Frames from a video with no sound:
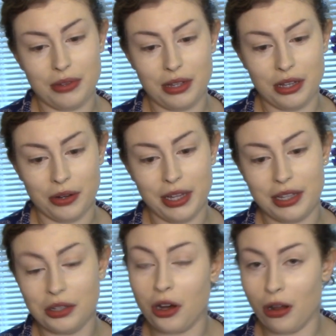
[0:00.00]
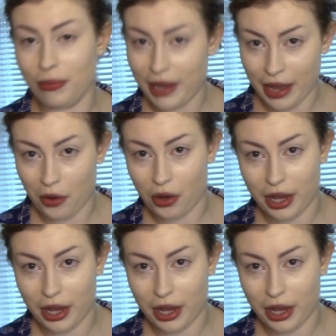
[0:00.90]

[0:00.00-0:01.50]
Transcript: you know, he can call me out on